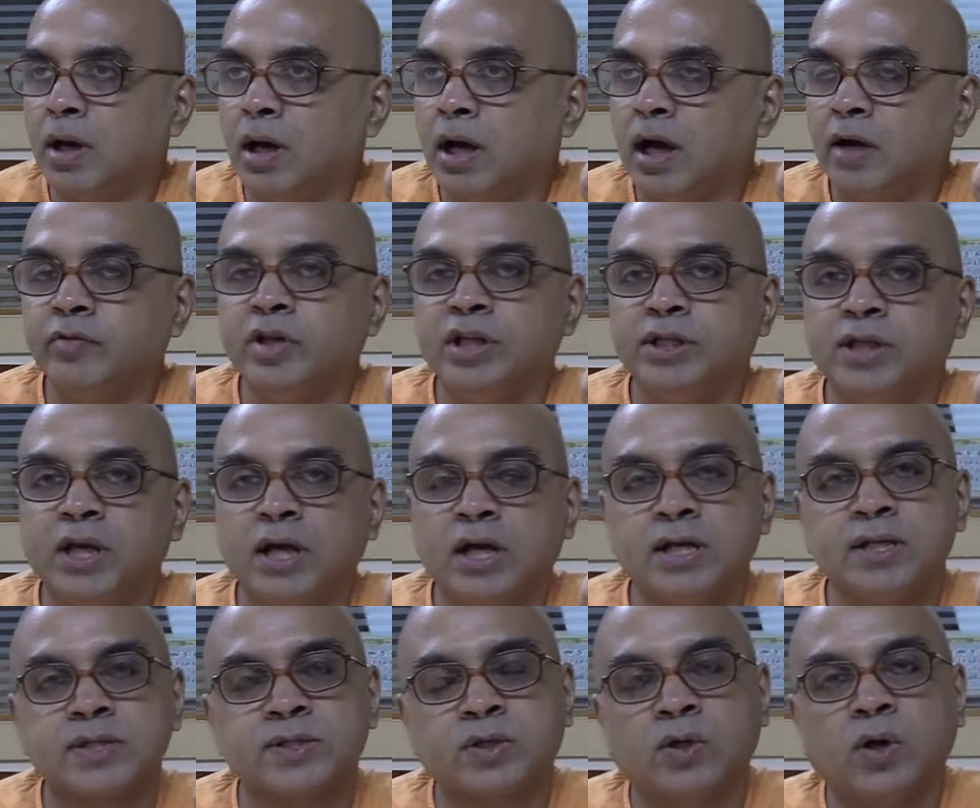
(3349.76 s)
avidya
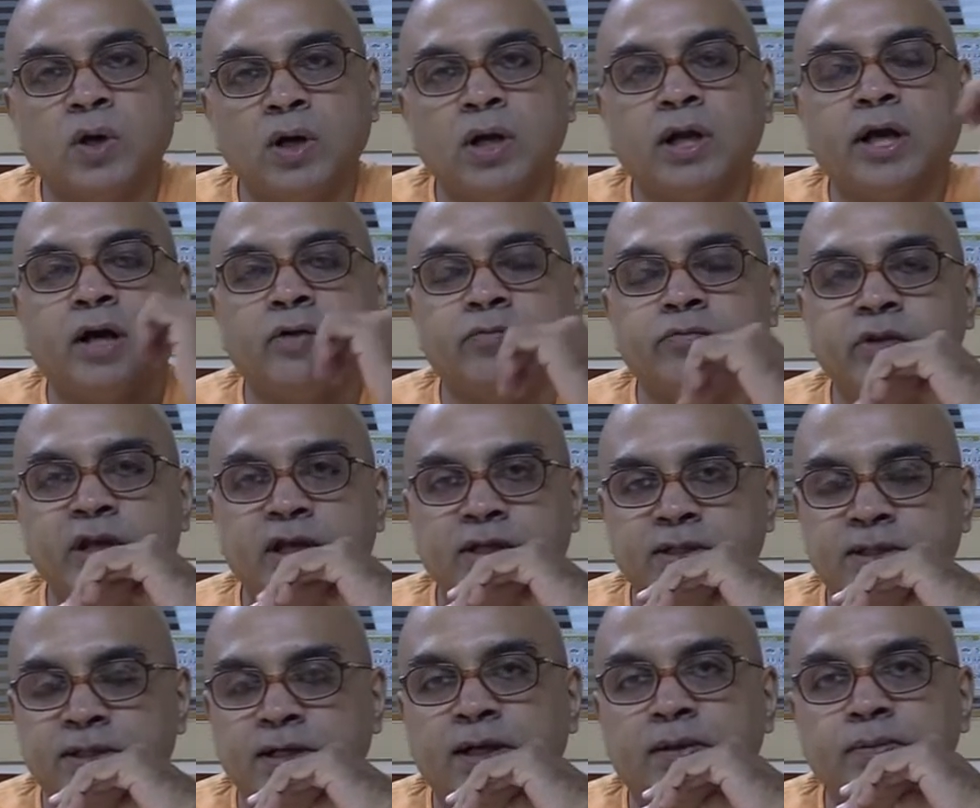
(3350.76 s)
is called
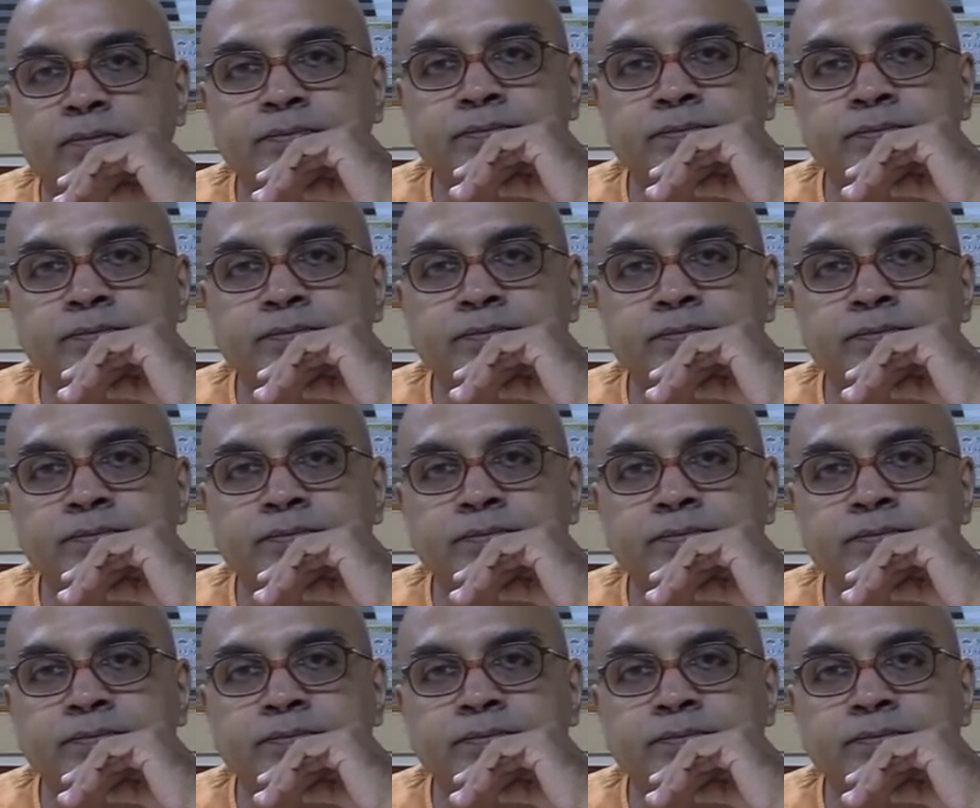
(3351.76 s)
avyakta.